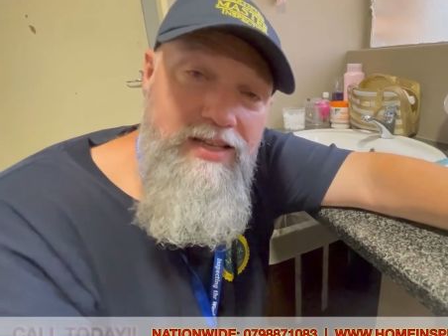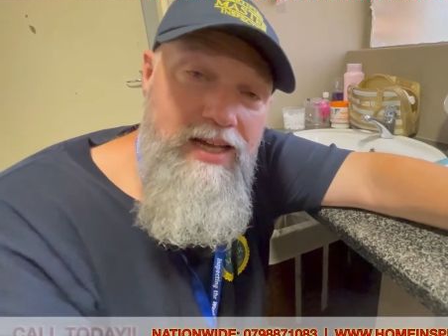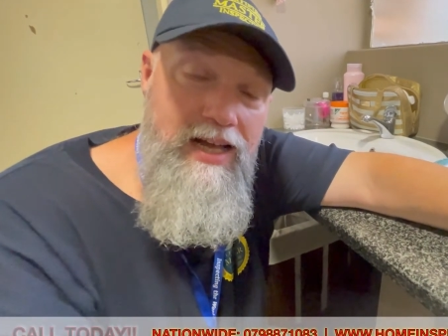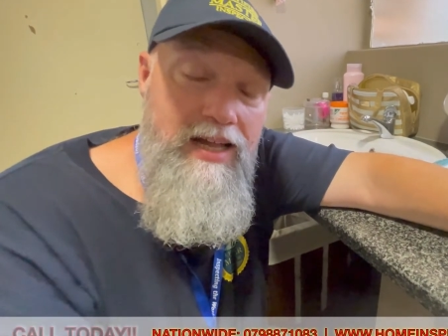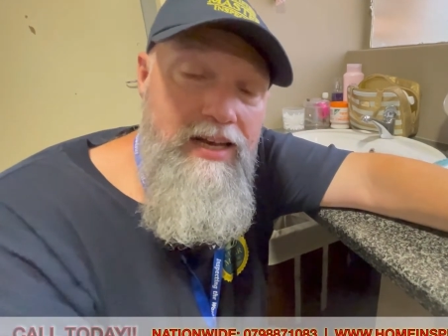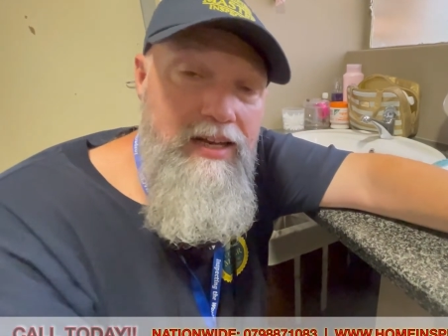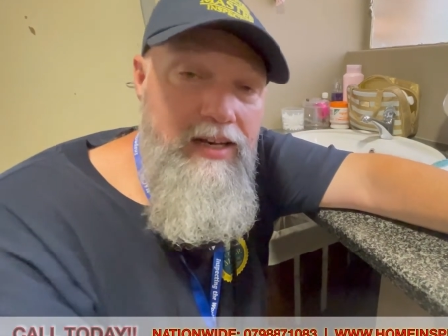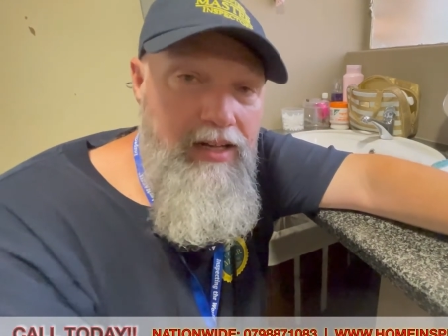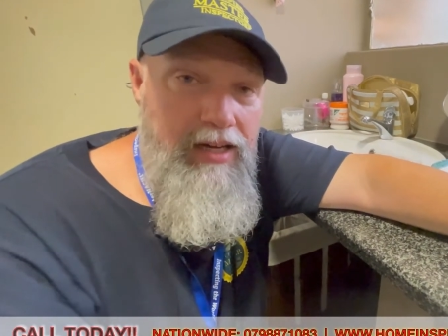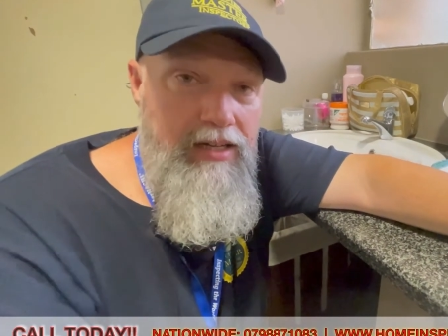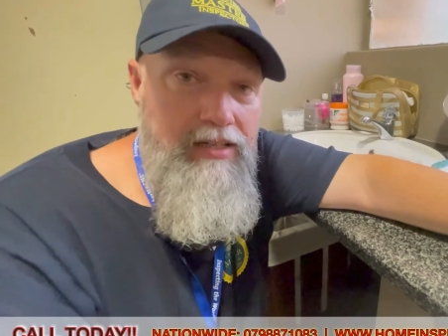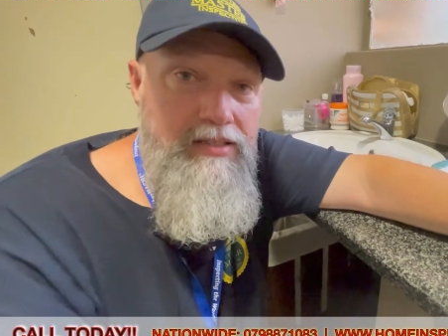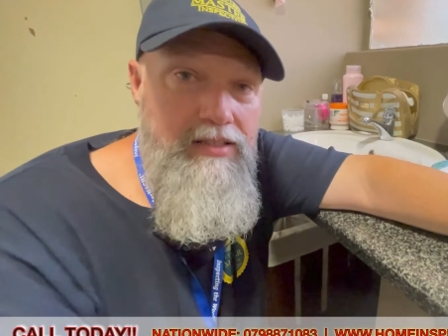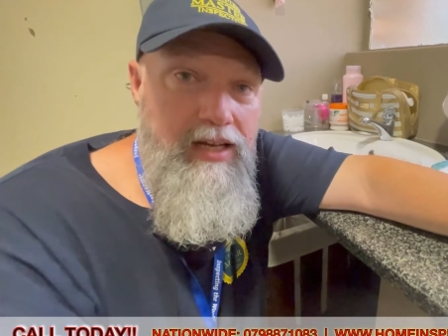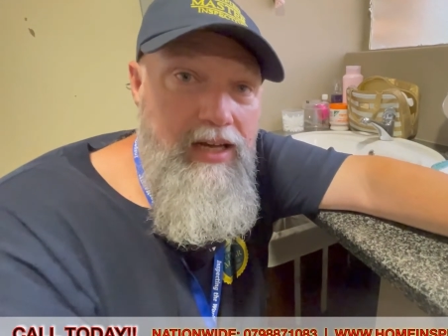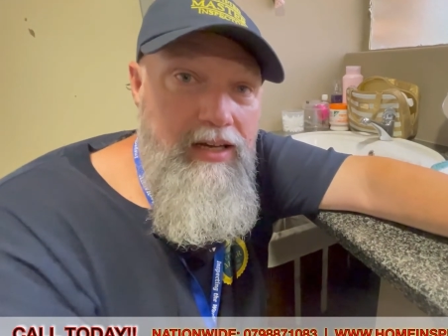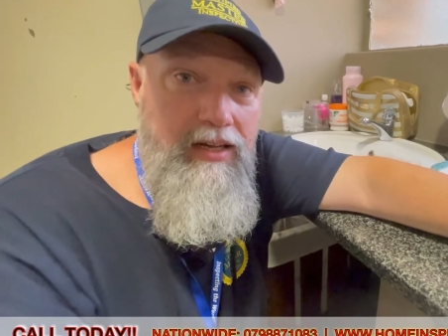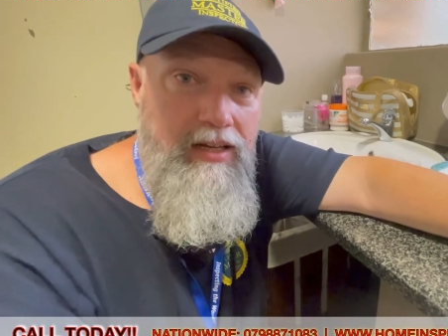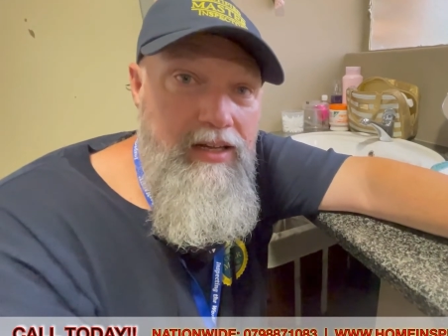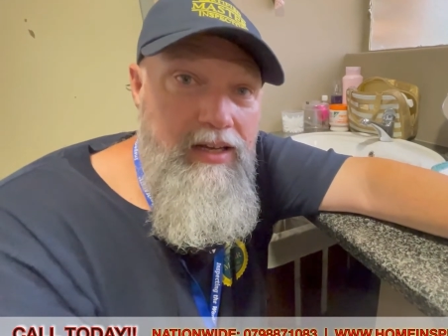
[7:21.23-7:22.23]
and outside,
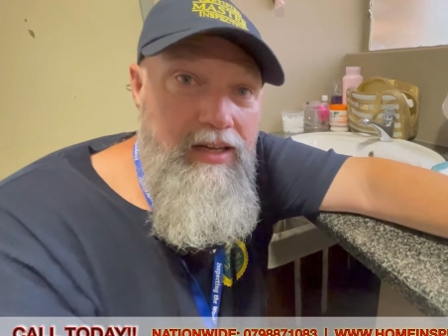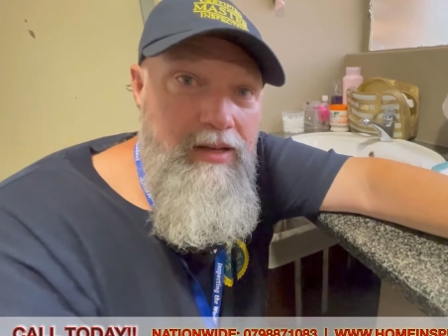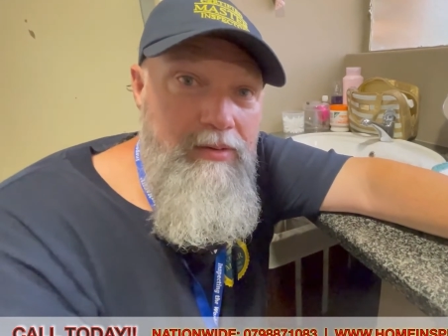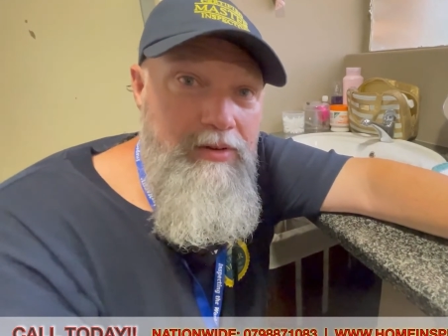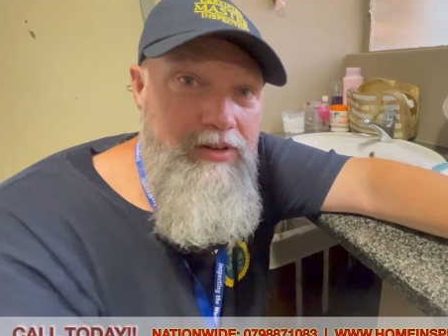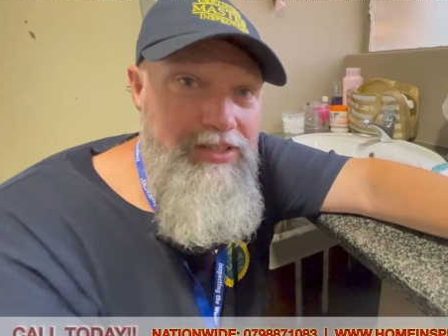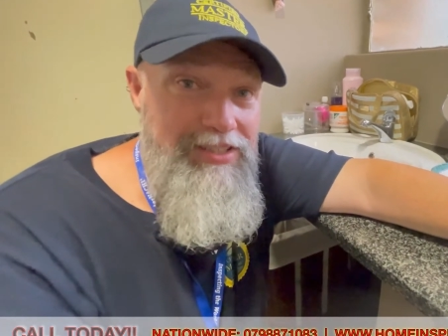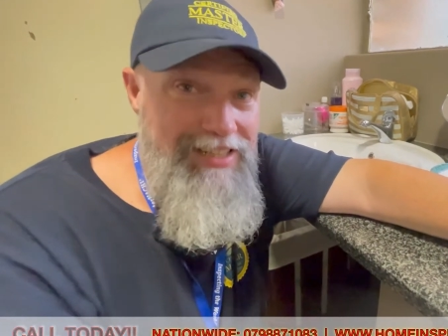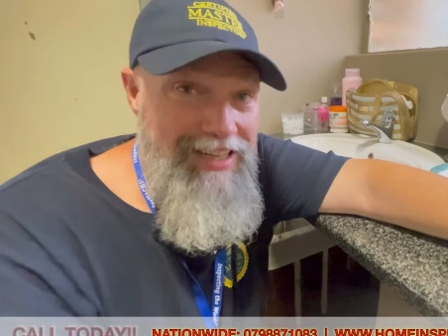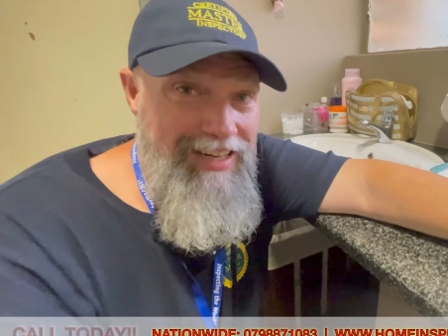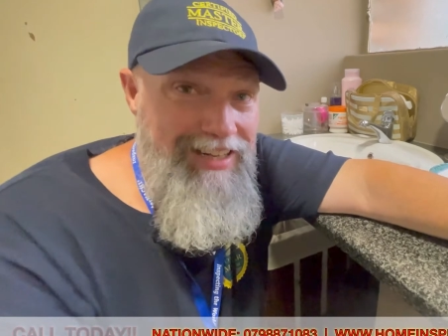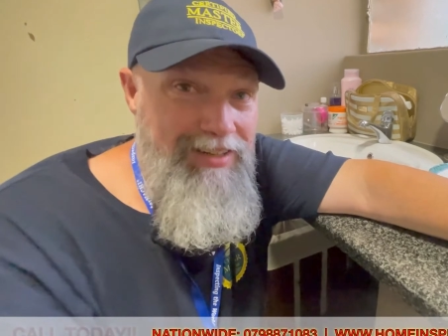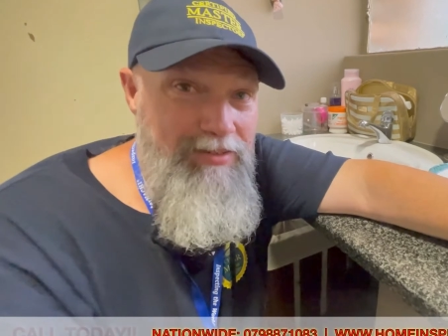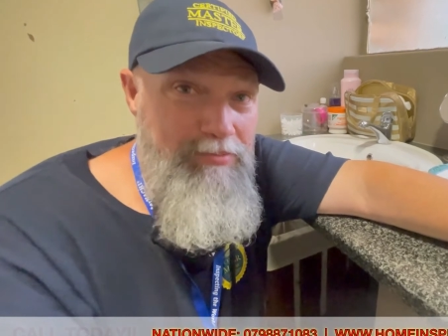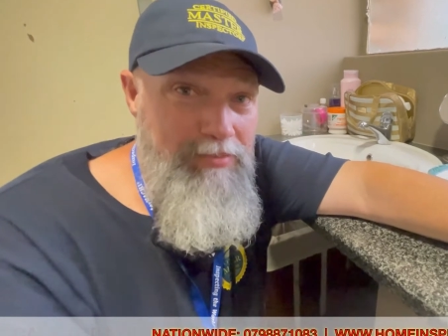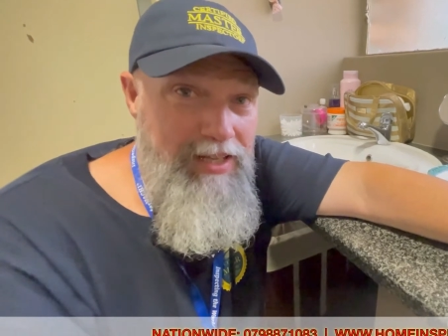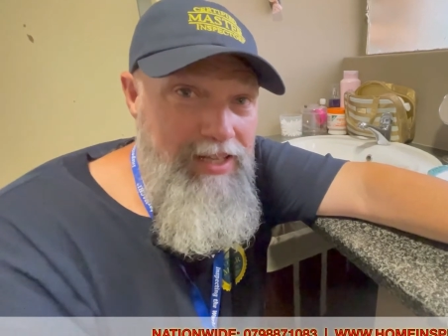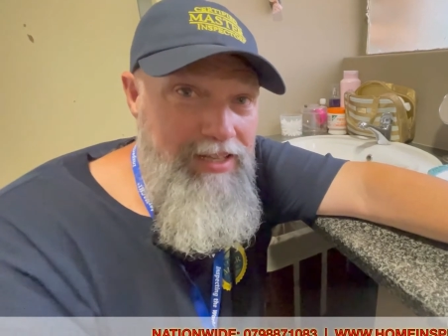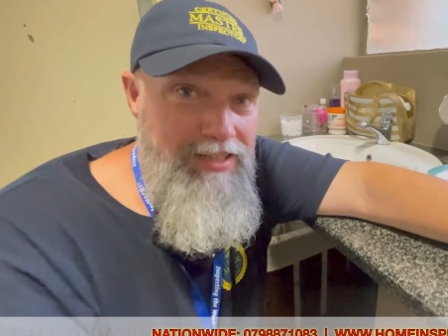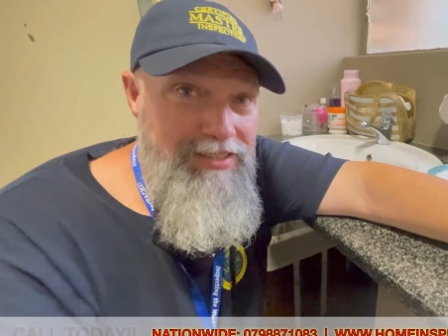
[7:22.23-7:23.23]
because that can
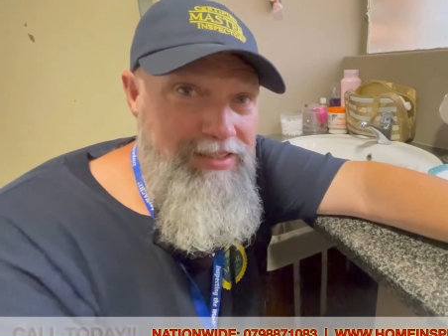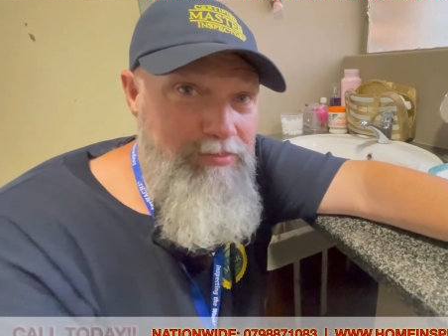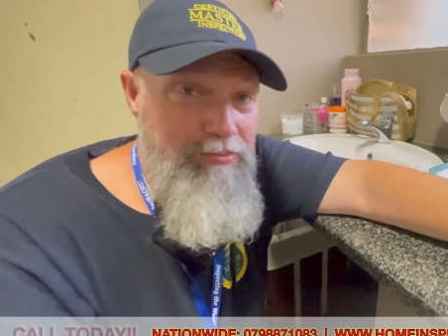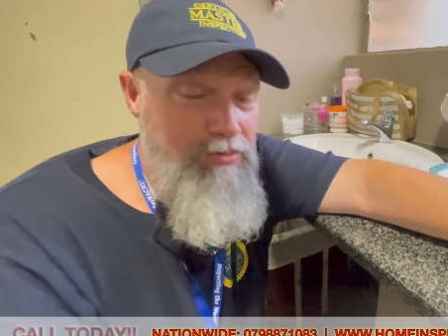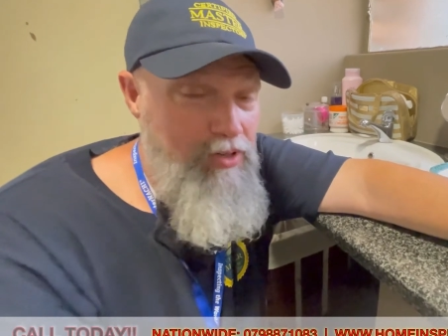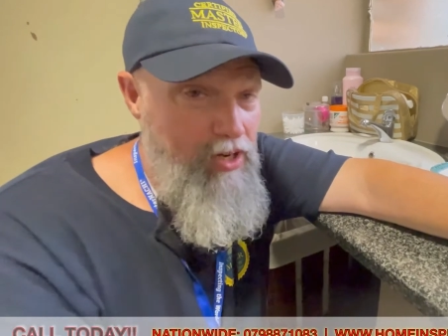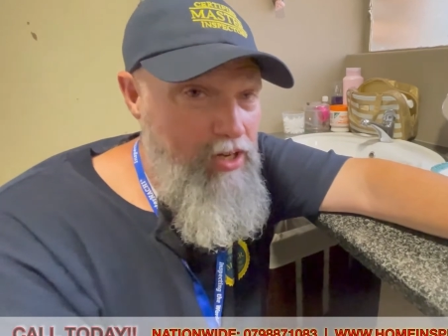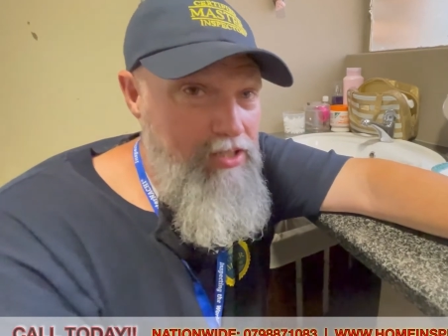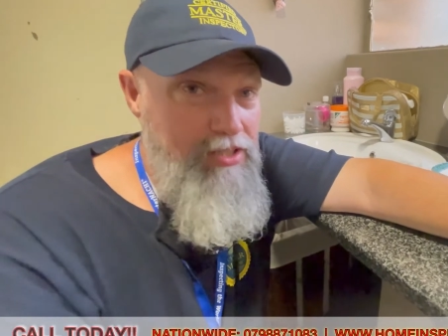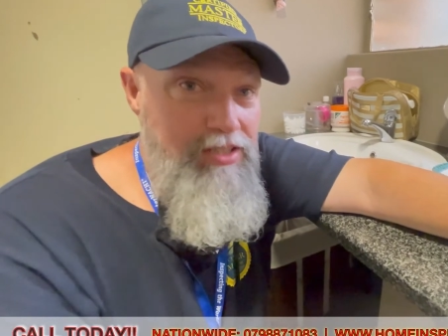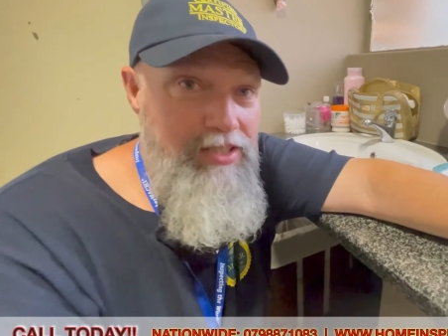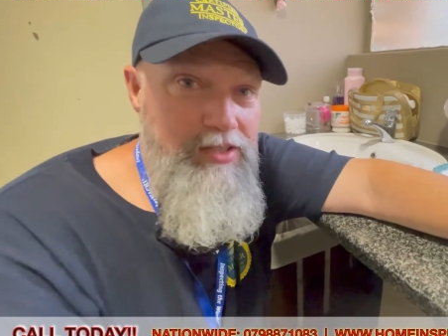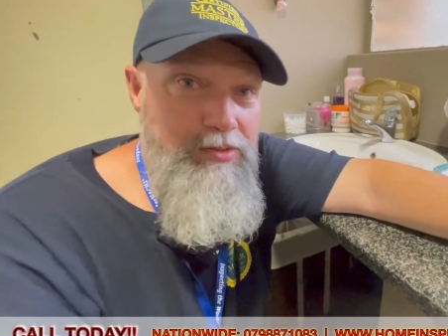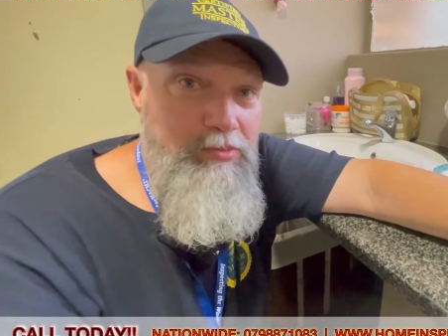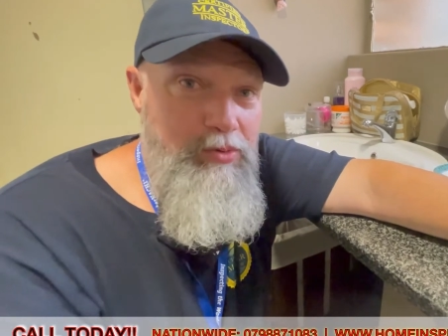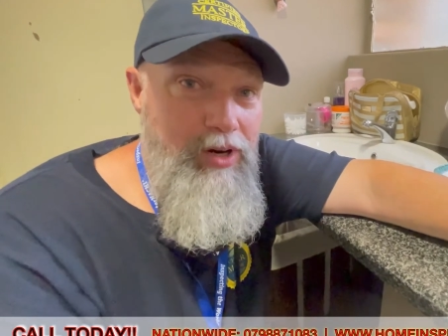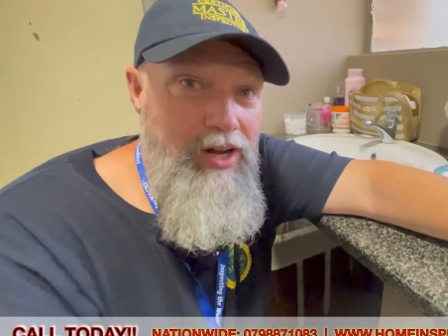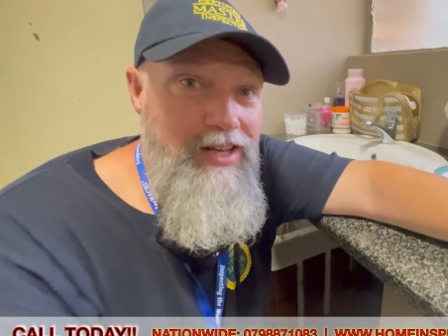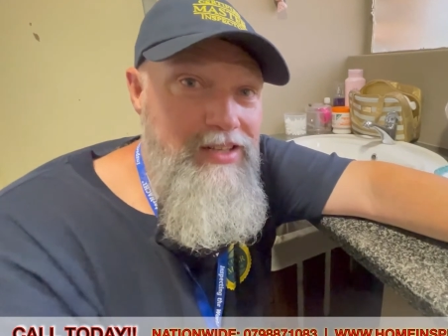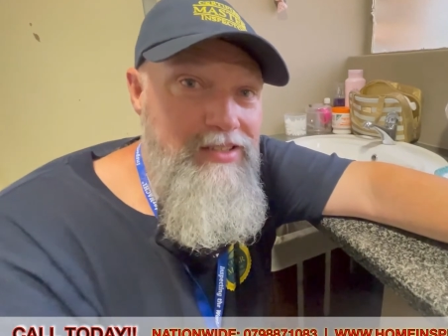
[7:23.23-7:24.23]
be some nasty
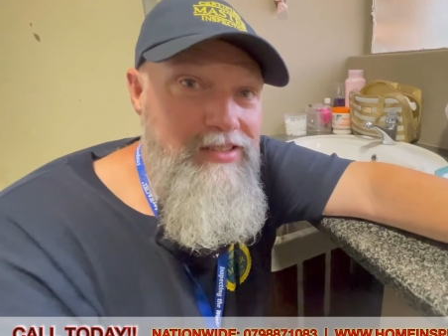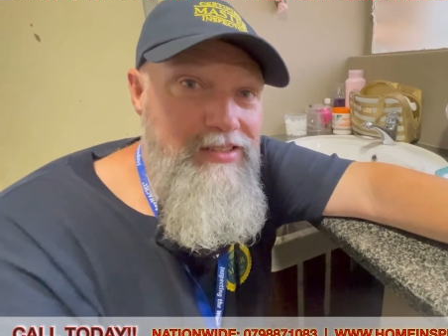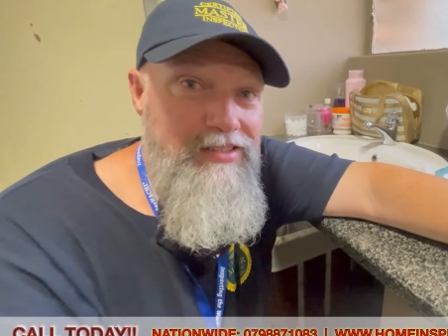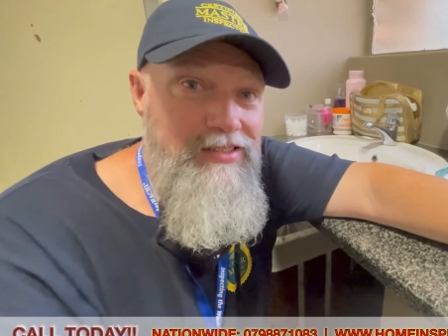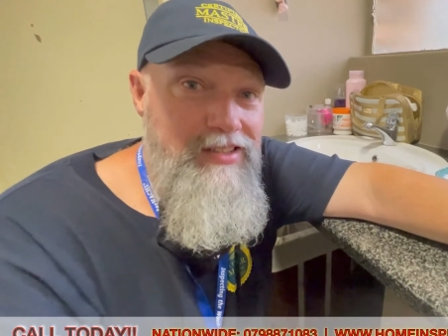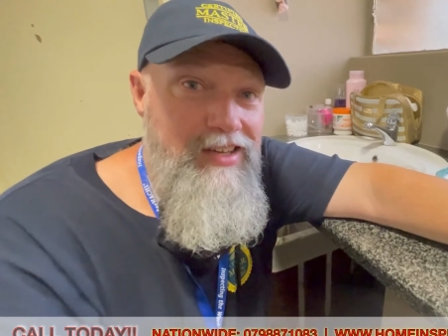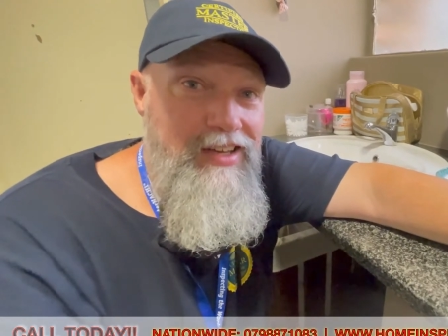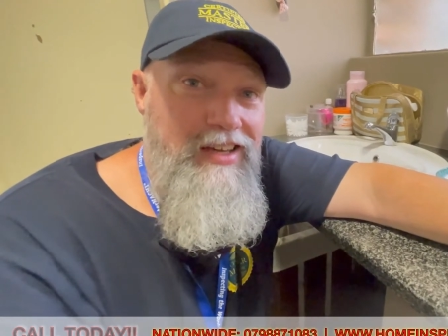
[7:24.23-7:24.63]
surprises